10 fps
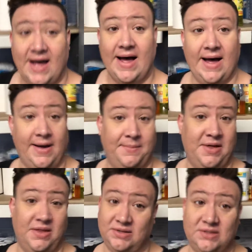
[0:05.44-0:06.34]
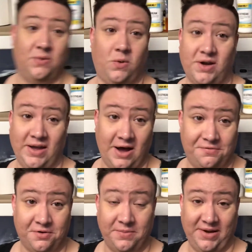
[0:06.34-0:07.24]
Um, this isn't working out
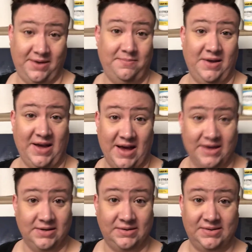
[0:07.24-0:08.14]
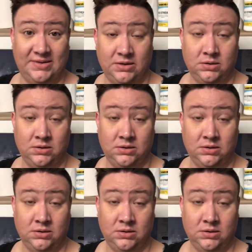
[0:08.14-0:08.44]
for me because